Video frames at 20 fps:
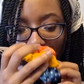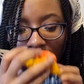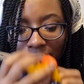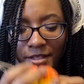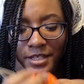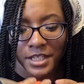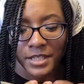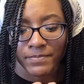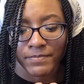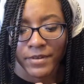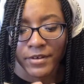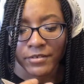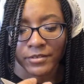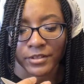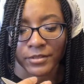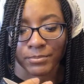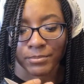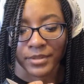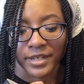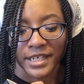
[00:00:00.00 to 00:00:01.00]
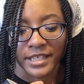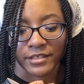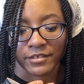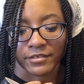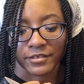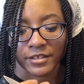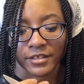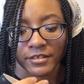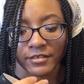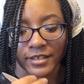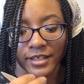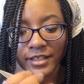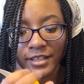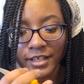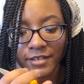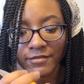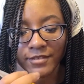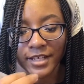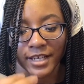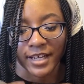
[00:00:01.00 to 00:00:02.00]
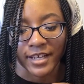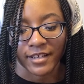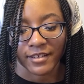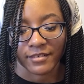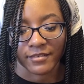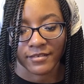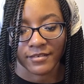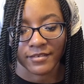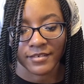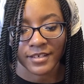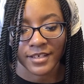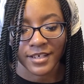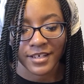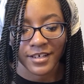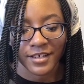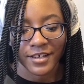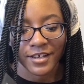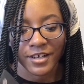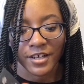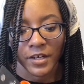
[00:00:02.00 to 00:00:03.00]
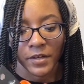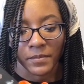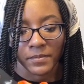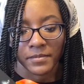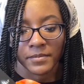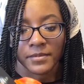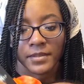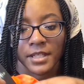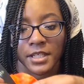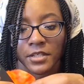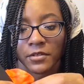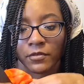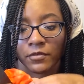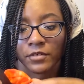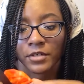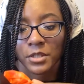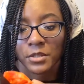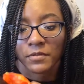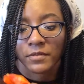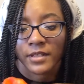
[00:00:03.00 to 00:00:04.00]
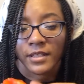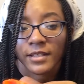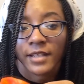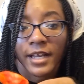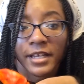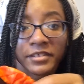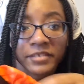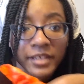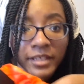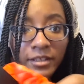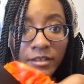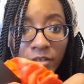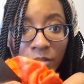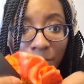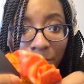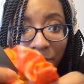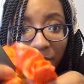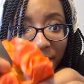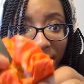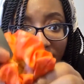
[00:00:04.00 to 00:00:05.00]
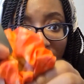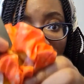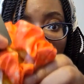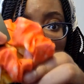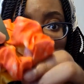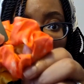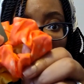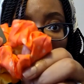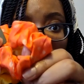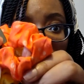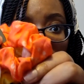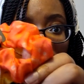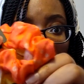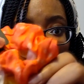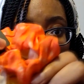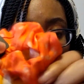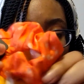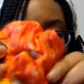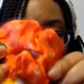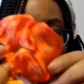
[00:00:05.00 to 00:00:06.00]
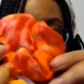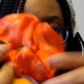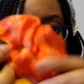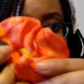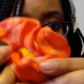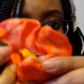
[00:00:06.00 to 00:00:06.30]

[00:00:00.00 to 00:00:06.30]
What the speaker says: Oh, they smell brand new, too. I love that. This orange one has, like, little buttons. You can